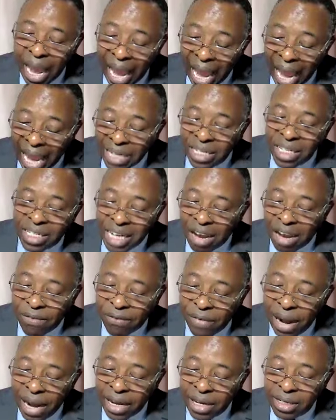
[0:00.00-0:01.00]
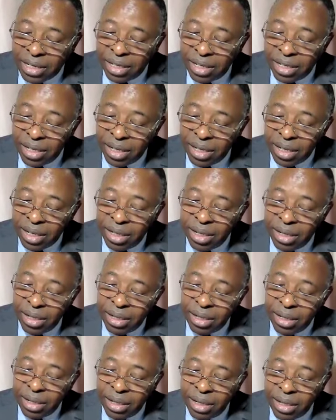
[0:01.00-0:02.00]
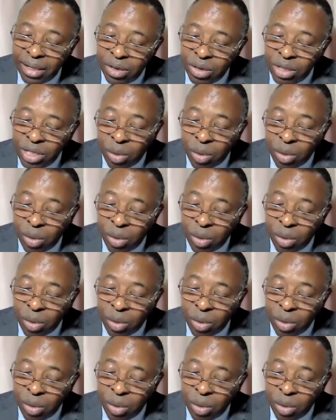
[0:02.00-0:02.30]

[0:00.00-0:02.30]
and ye shall find. You